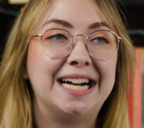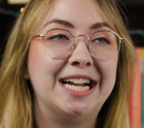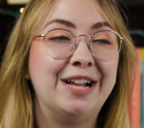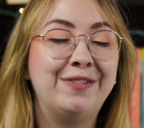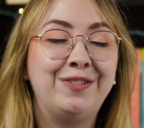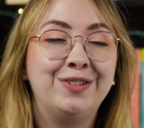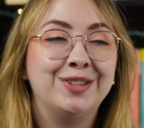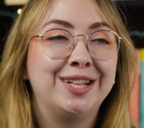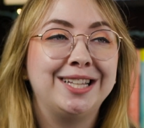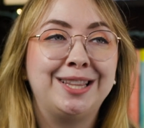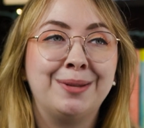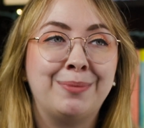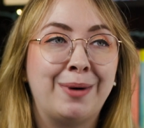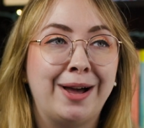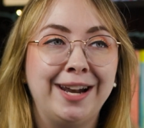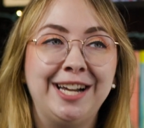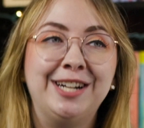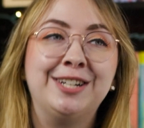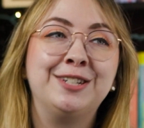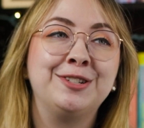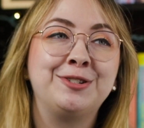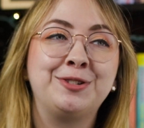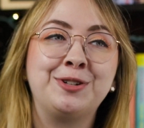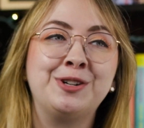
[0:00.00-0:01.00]
If you like the
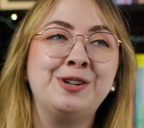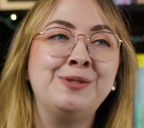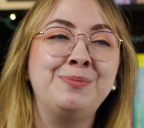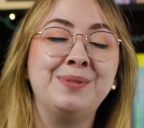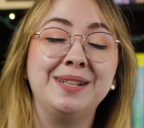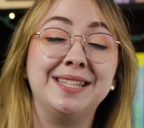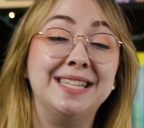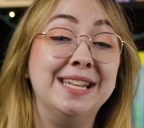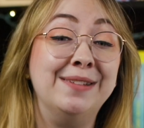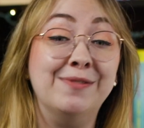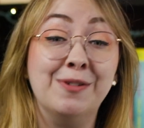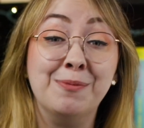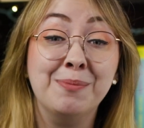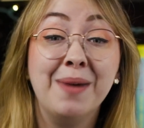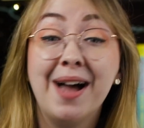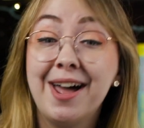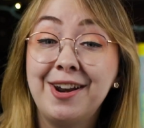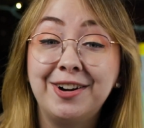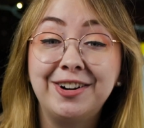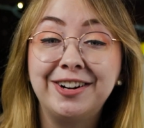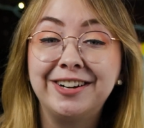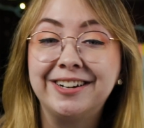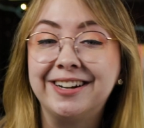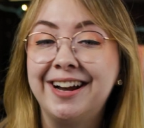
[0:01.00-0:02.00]
bodyguard trope, it's even
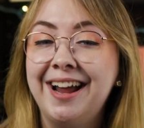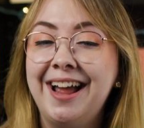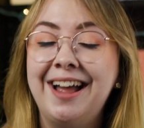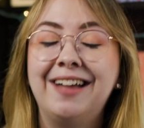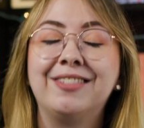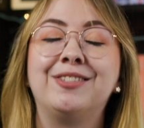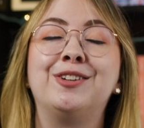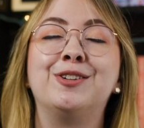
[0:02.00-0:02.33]
better.